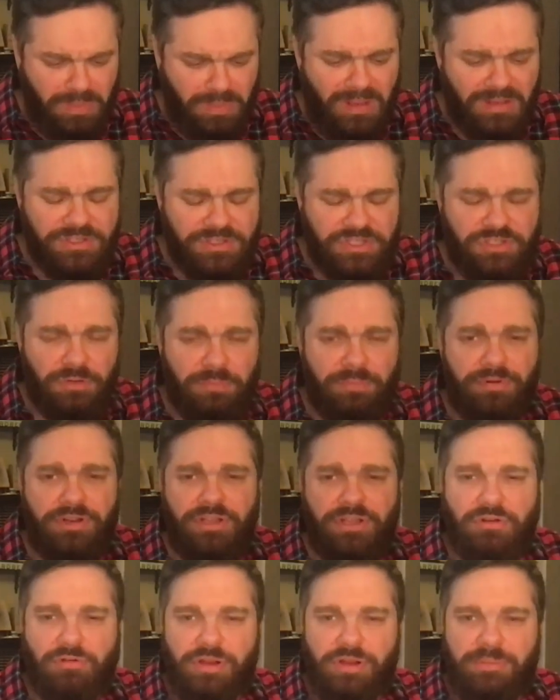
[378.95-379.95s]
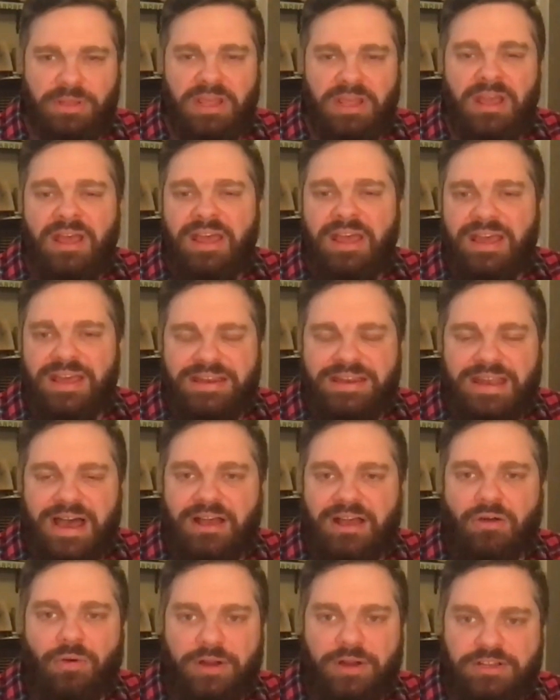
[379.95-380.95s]
Still pretty creamy, not
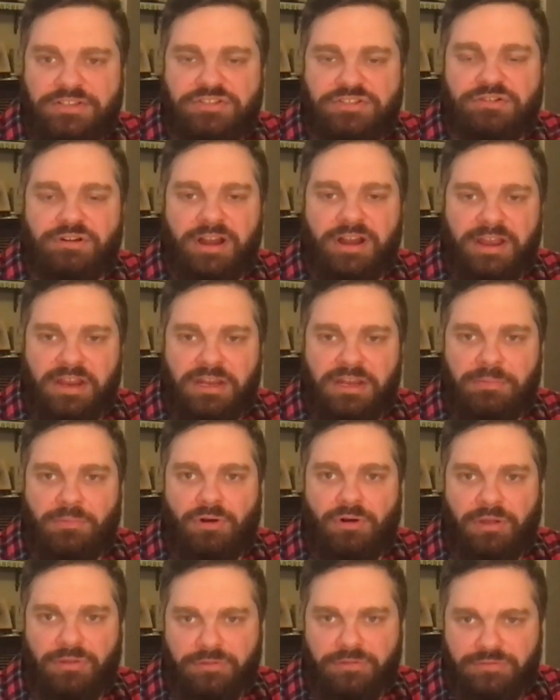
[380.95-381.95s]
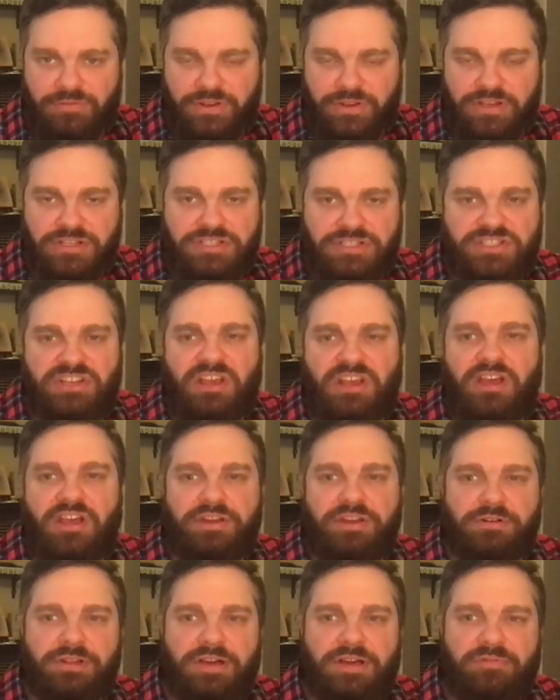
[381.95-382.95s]
quite as drying anymore on the finish.
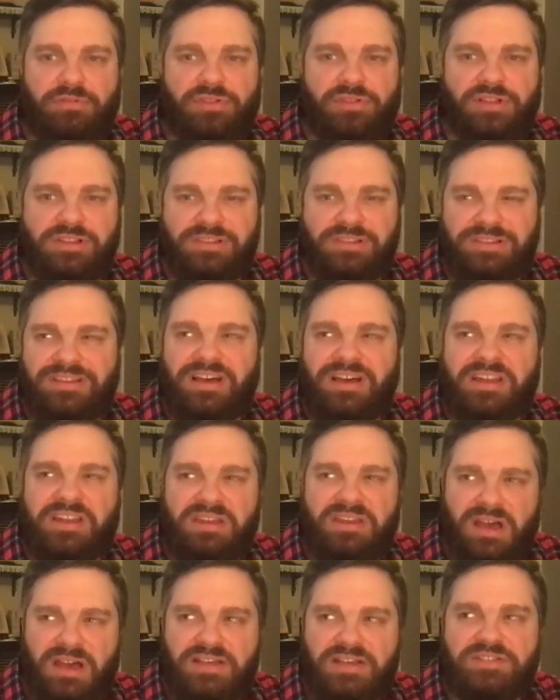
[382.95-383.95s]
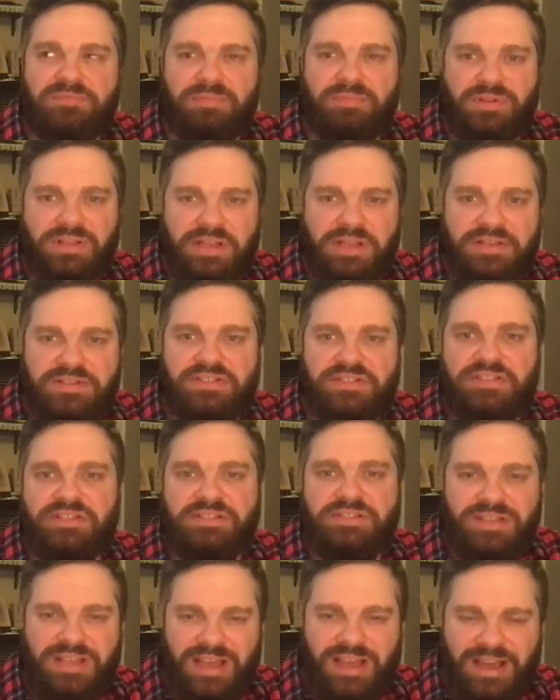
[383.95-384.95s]
You're left with a nice,
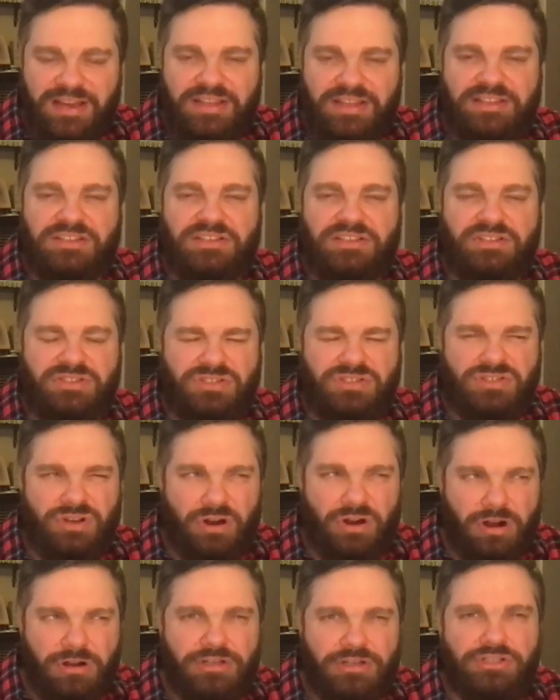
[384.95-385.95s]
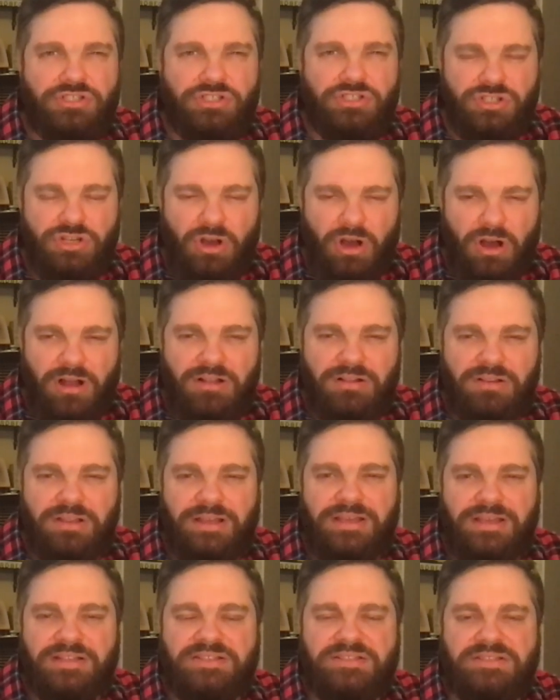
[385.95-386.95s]
pleasant, kind of dark
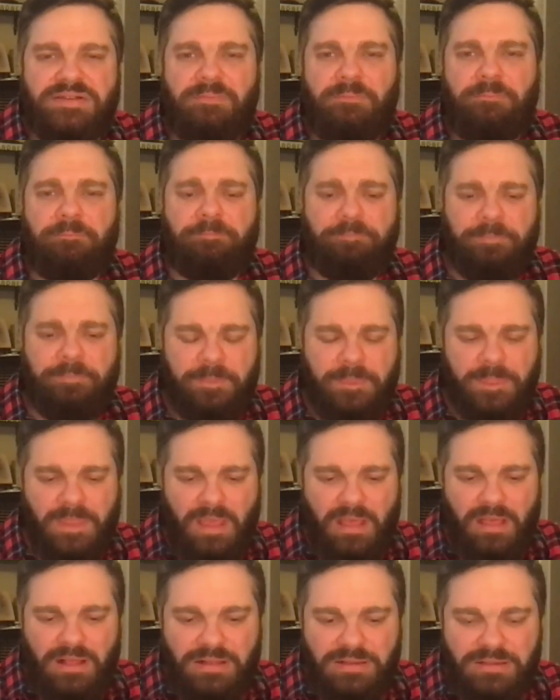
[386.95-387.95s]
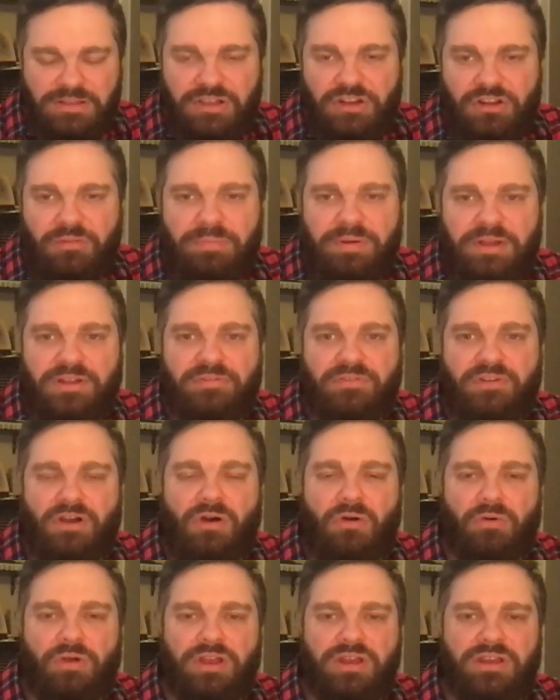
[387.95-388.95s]
chocolate, little bit of
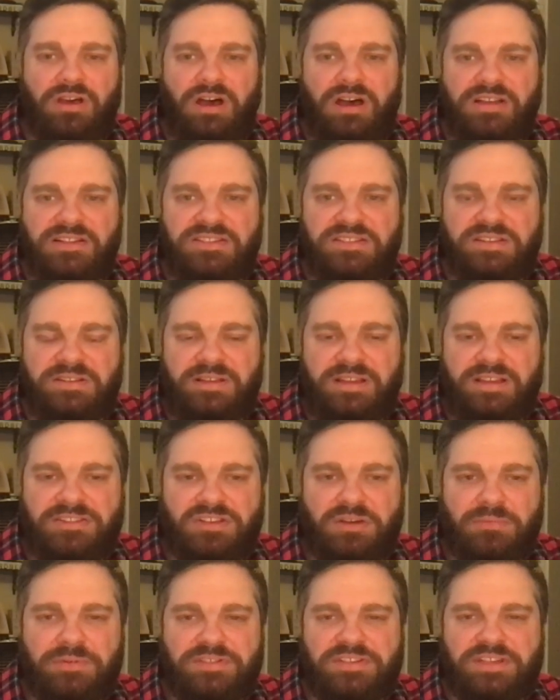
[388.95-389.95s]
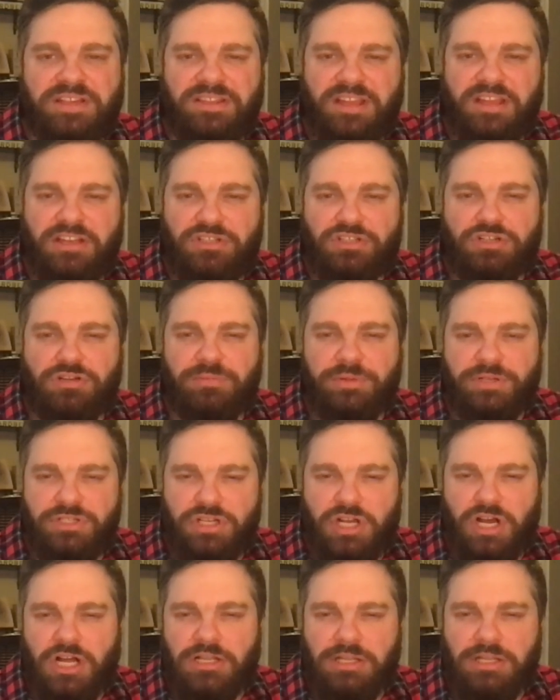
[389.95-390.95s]
coconut. It's almost like that German
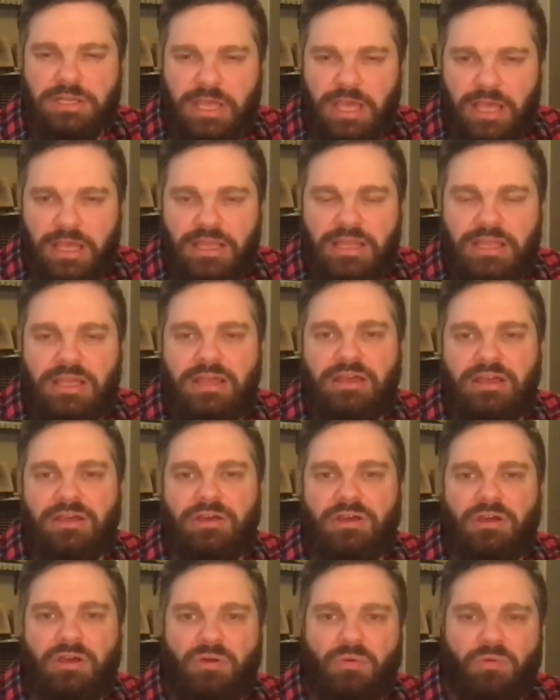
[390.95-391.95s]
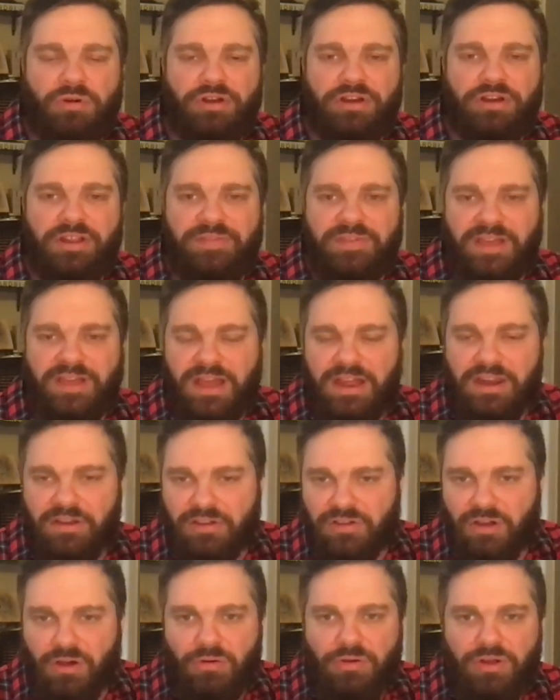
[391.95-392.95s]
chocolate cake where you're getting the kind of
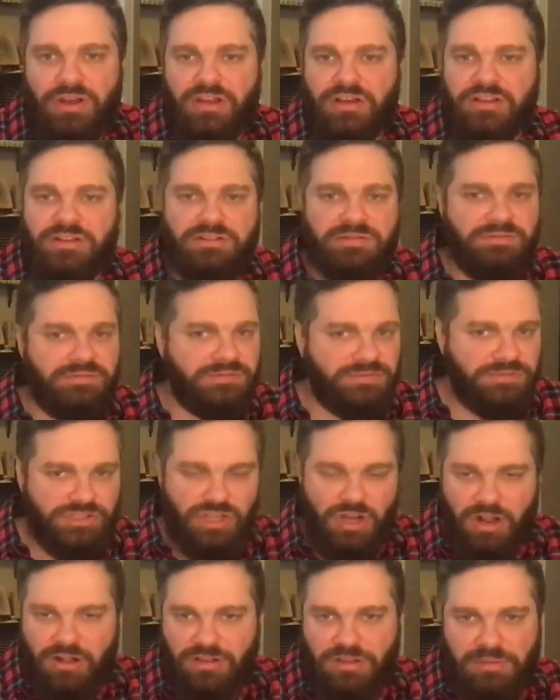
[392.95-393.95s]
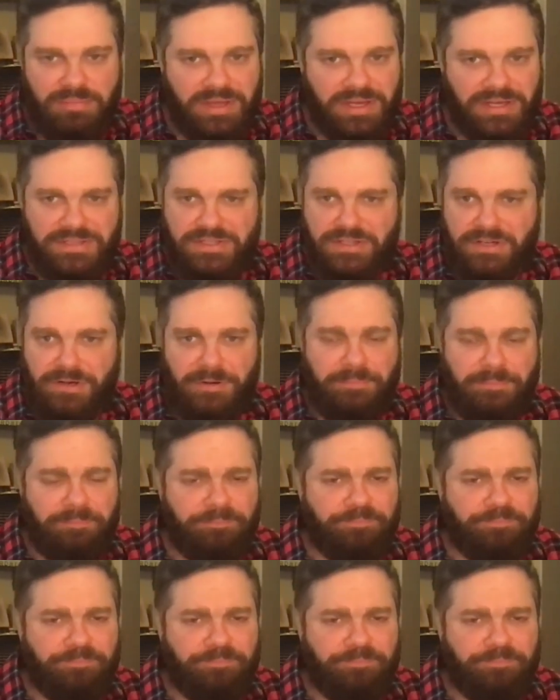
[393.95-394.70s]
coconut chocolate mix here.